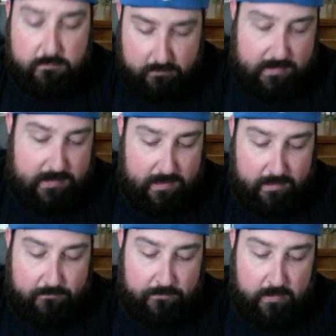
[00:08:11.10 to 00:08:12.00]
It
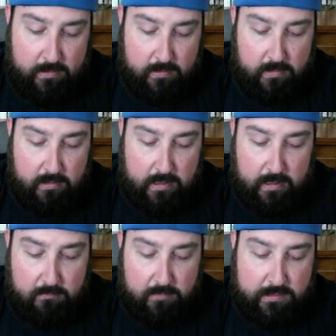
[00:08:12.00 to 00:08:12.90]
did.
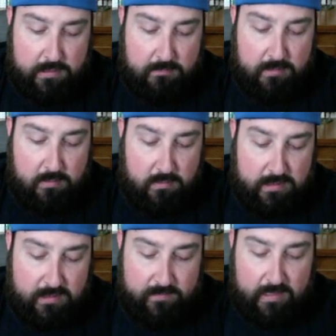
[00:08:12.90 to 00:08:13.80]
Um, when you're talking about going to
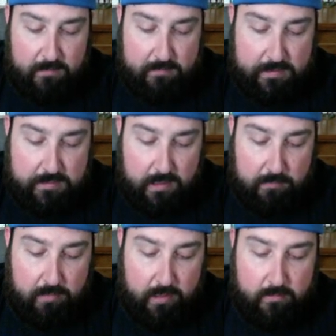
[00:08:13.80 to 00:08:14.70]
the VIP shop,
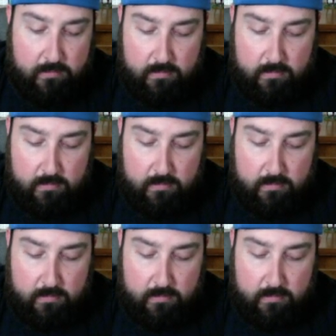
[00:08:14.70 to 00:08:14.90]
right?